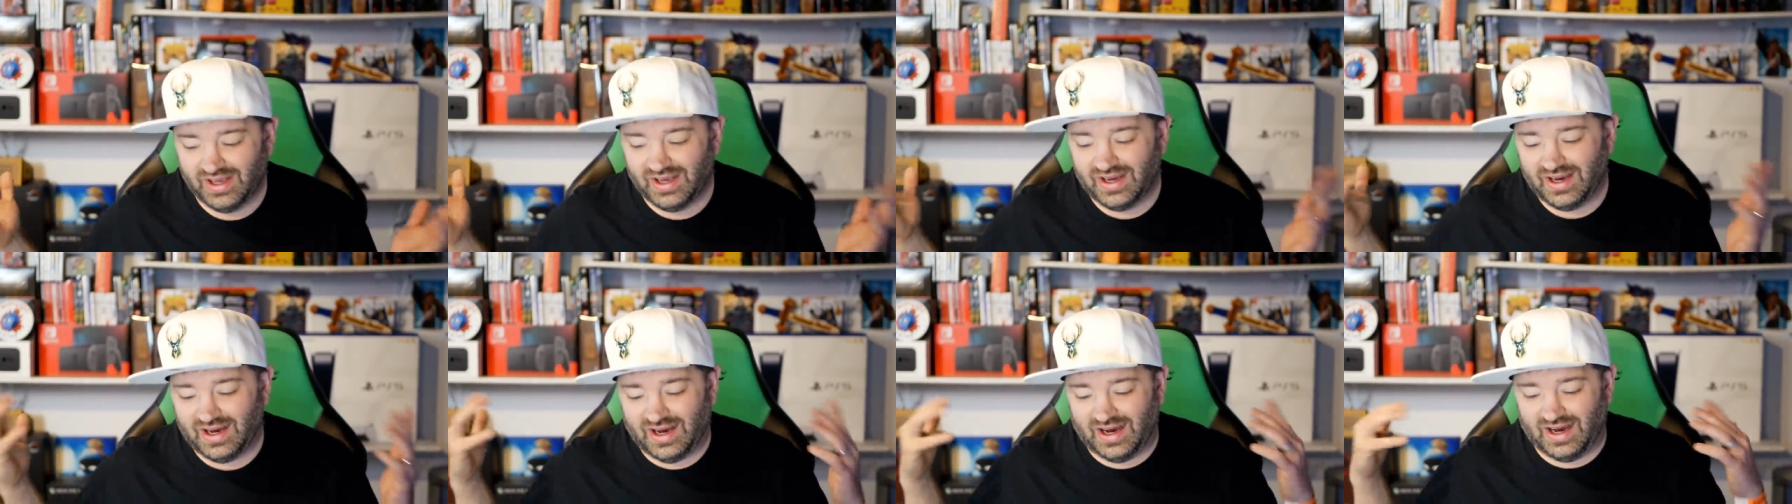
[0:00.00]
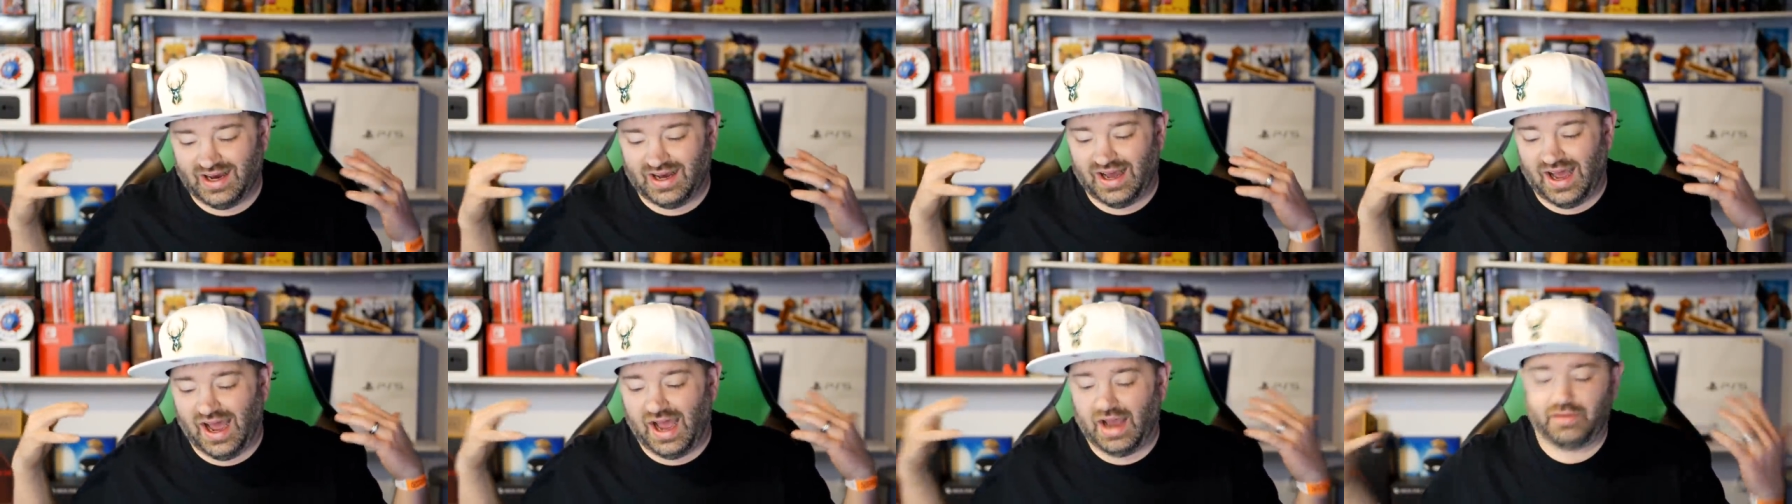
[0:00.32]

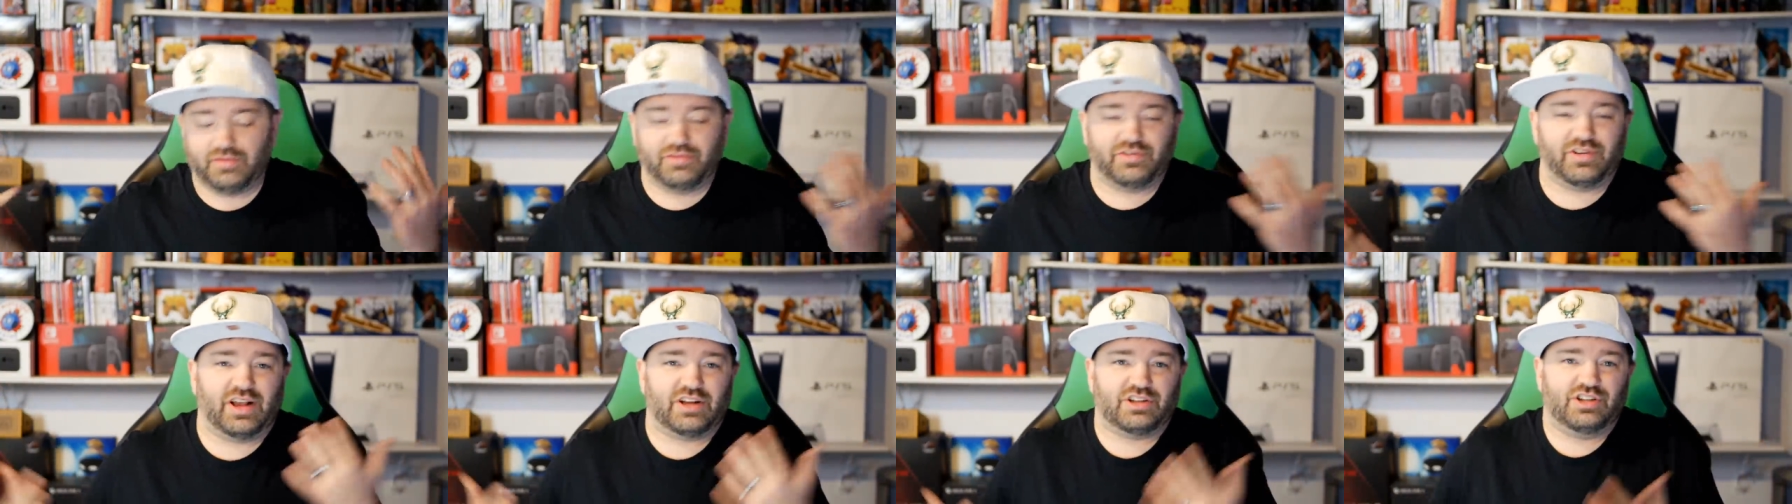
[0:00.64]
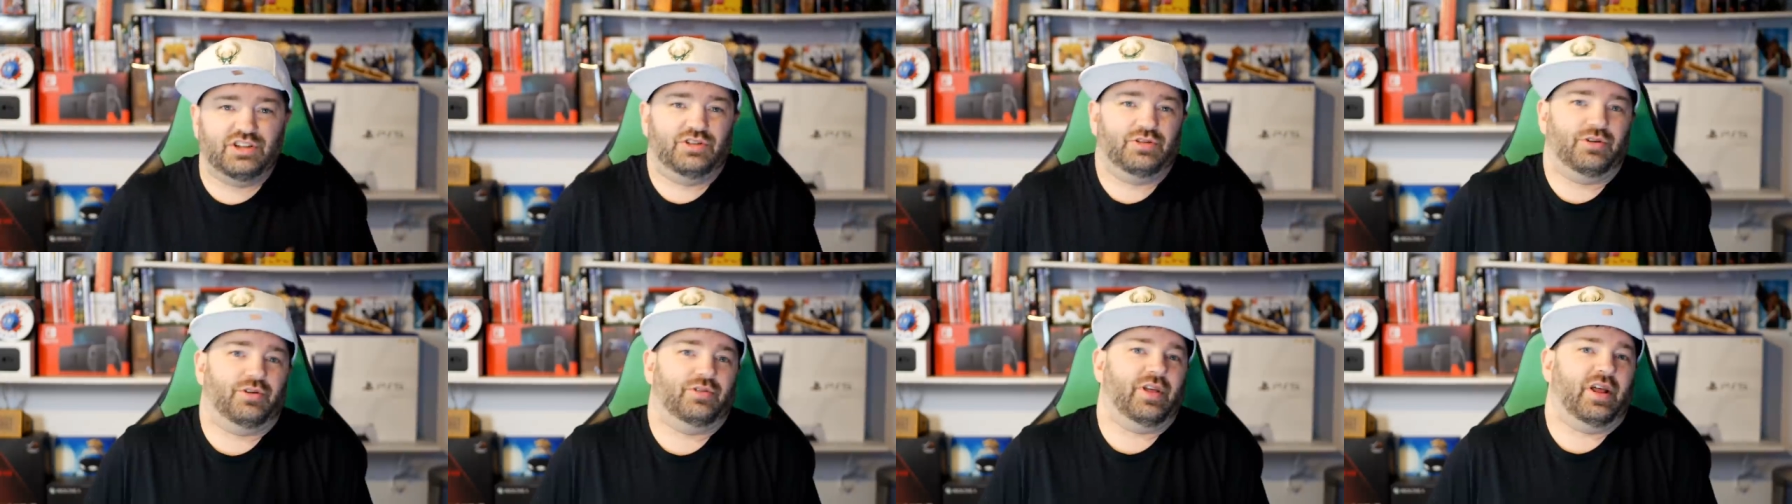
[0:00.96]
Uh, I was actually
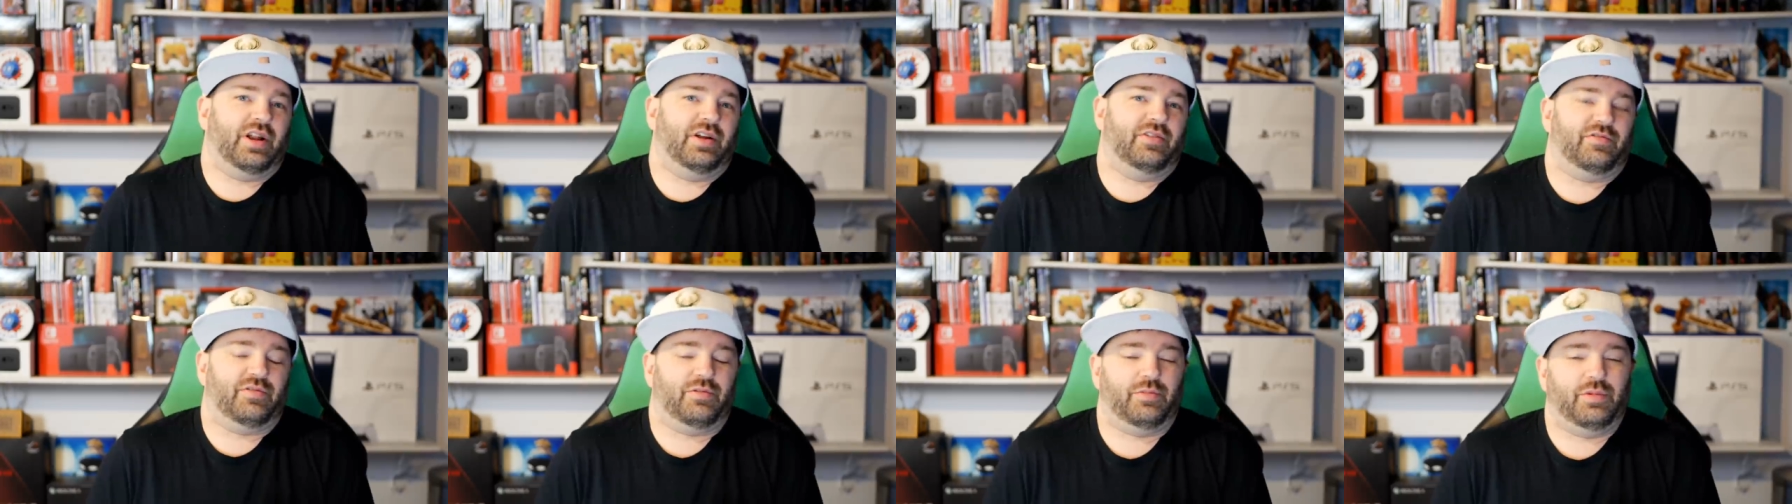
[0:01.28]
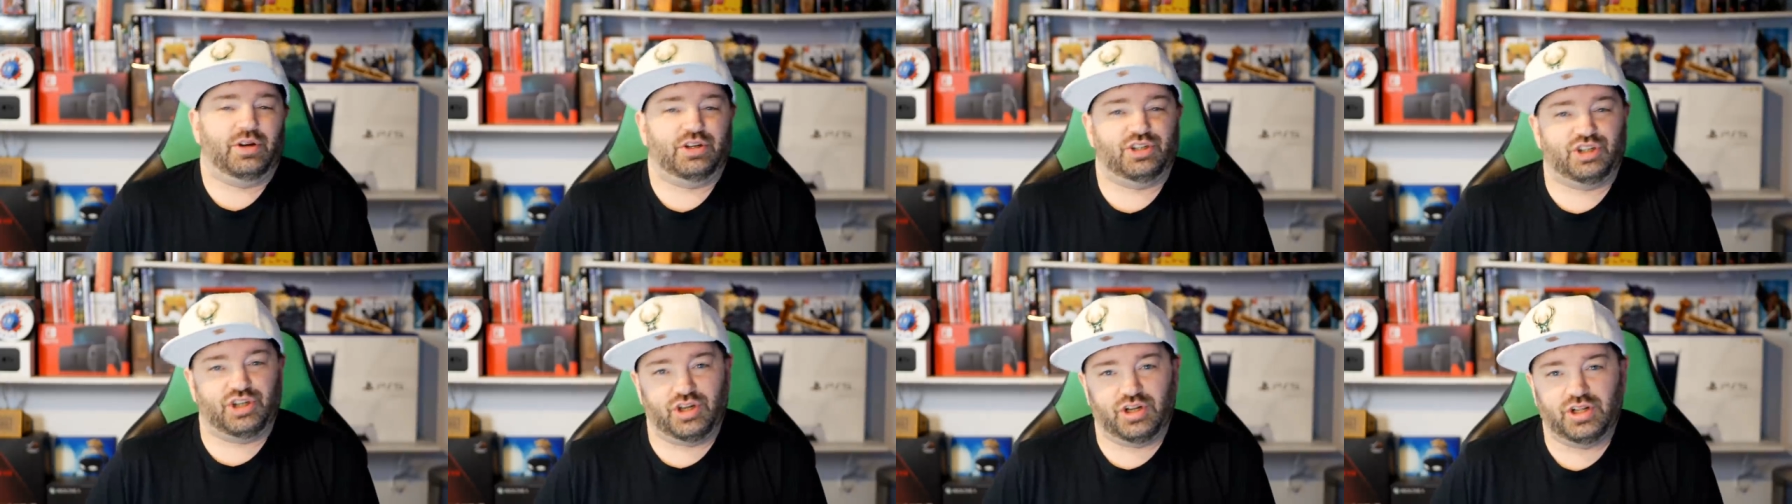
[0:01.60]
told that
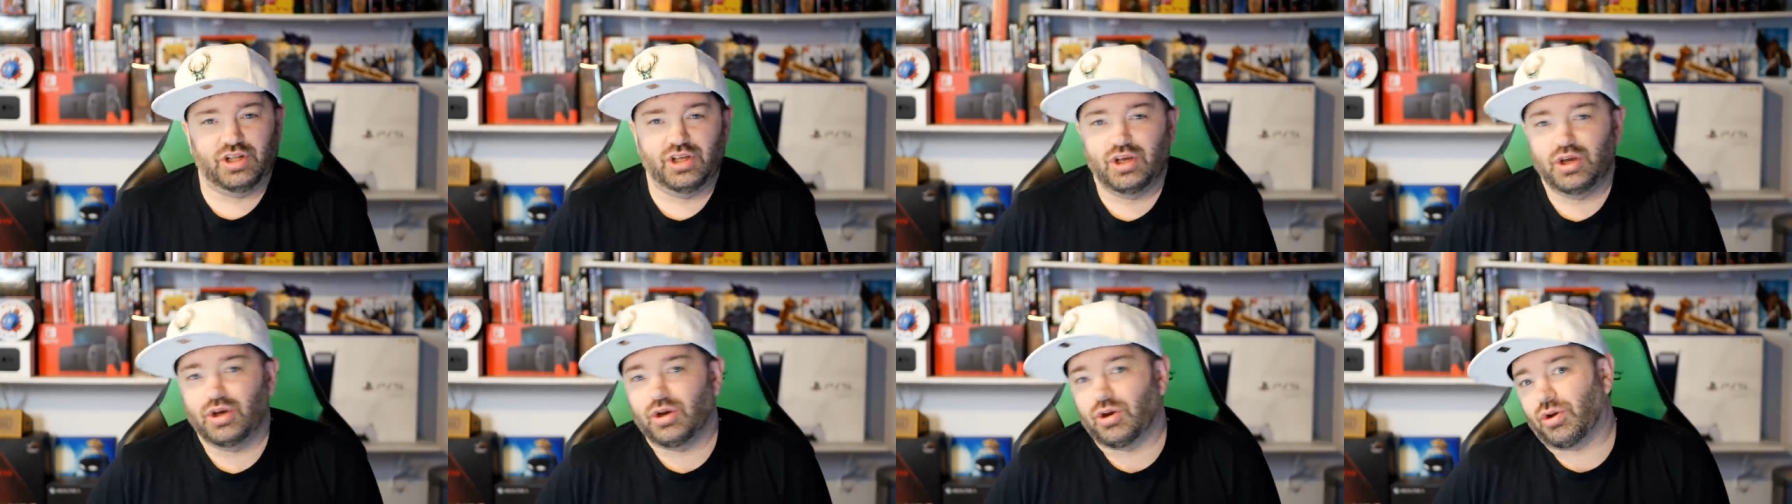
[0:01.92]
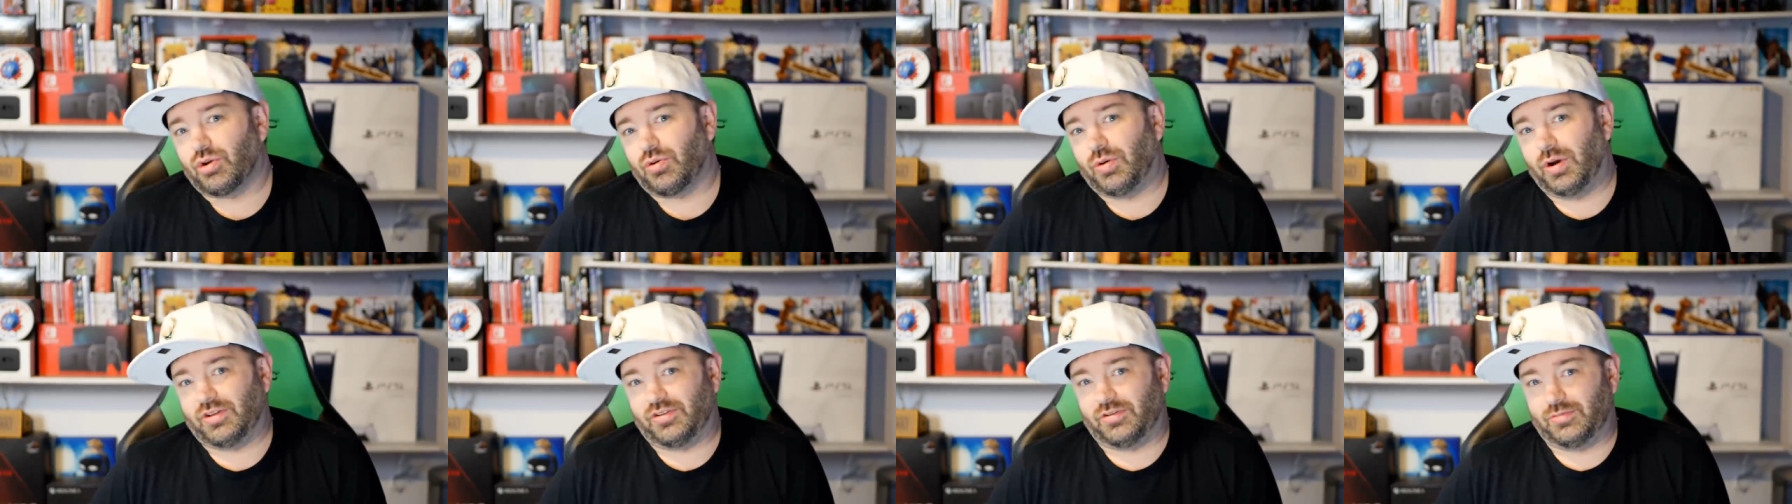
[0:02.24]
information
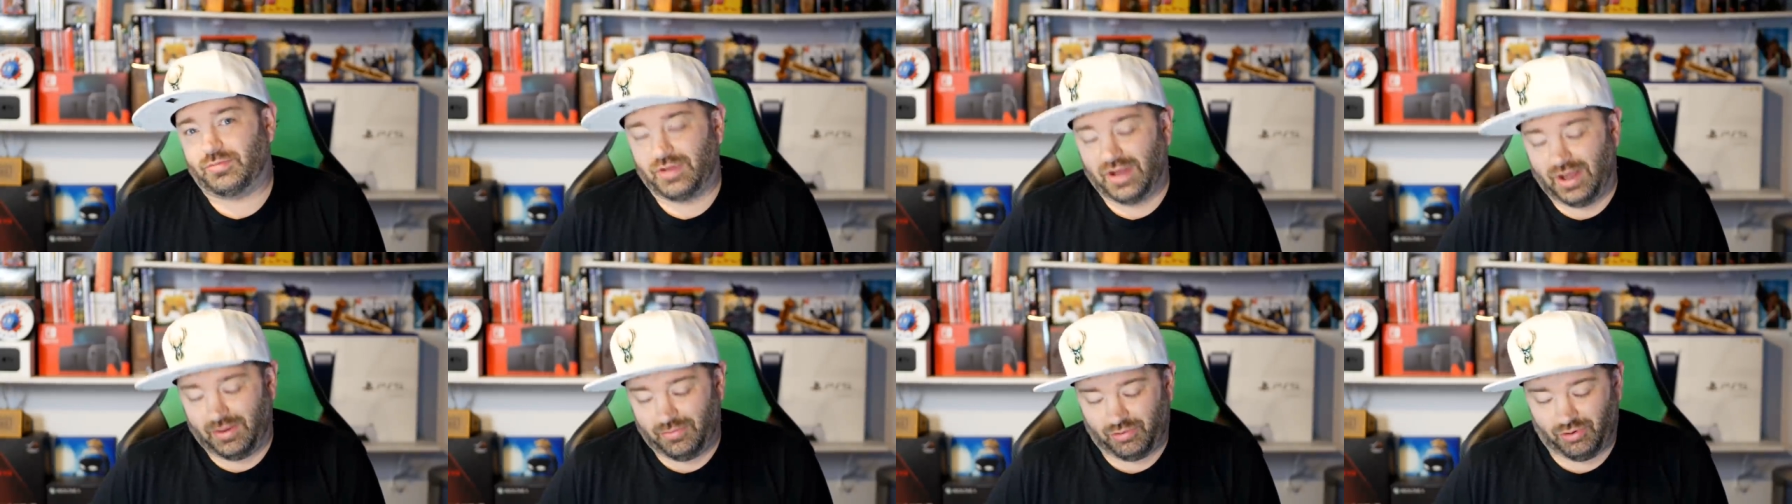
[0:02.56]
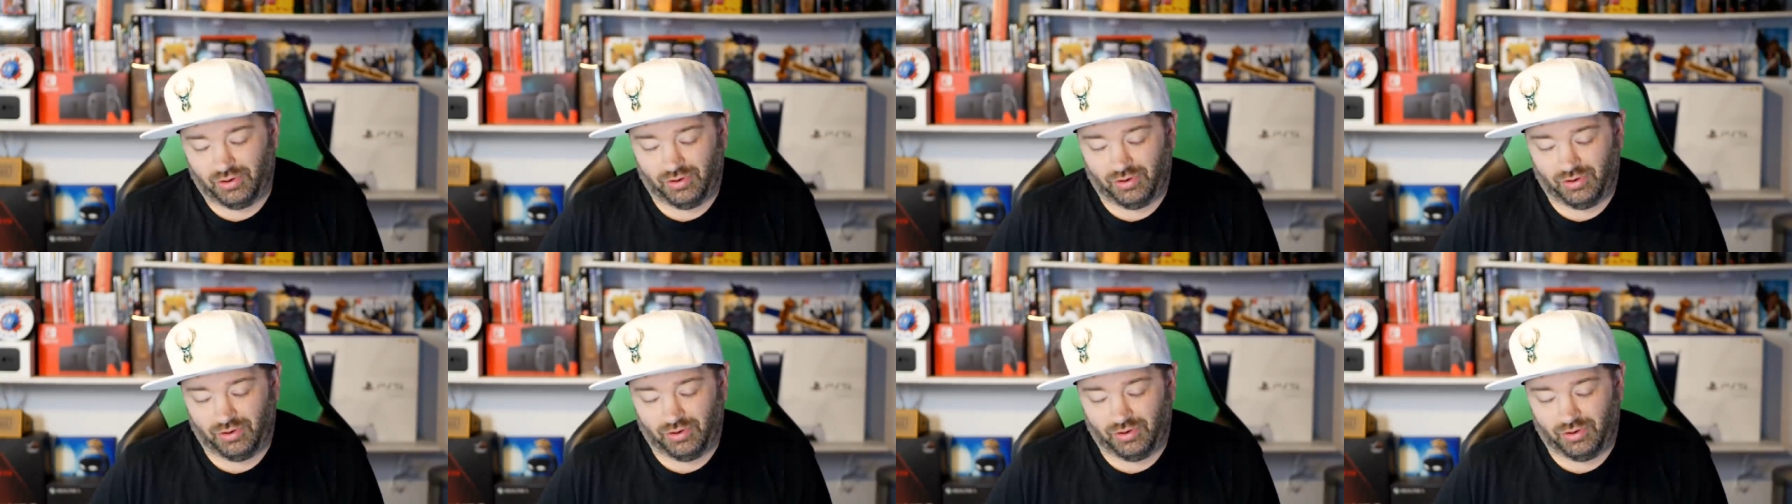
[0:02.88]
quite some time ago.